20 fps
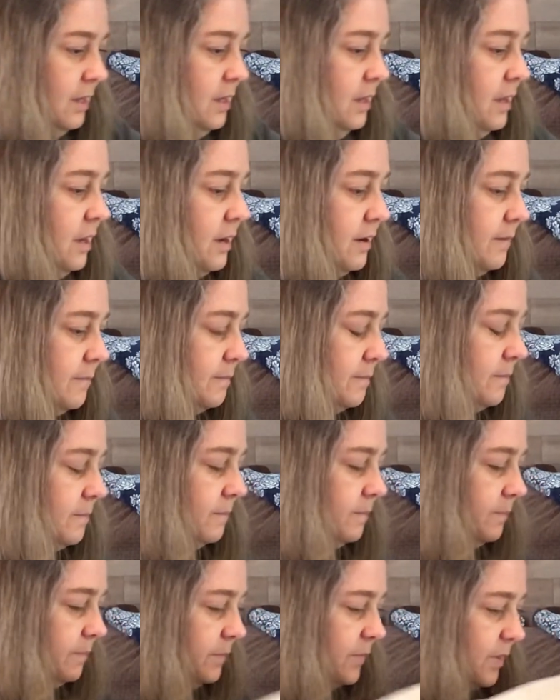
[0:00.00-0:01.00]
um,
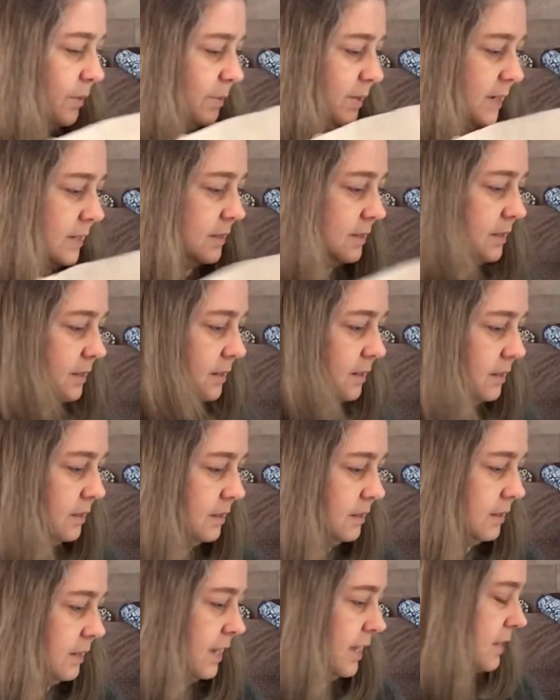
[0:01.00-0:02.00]
the piece.
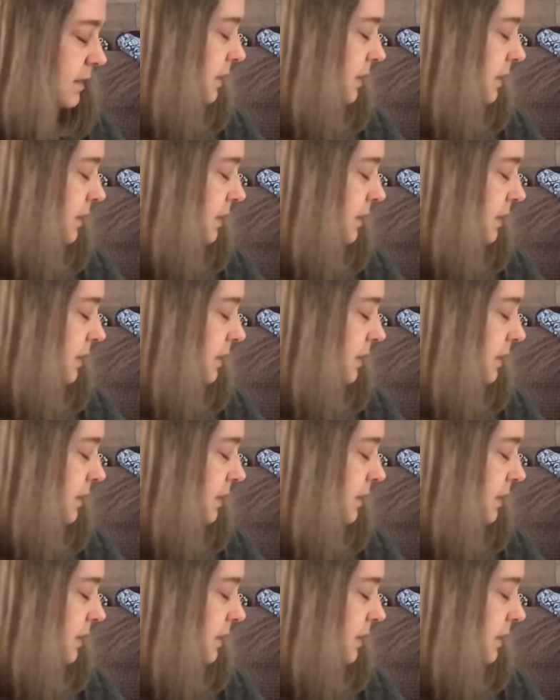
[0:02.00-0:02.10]
And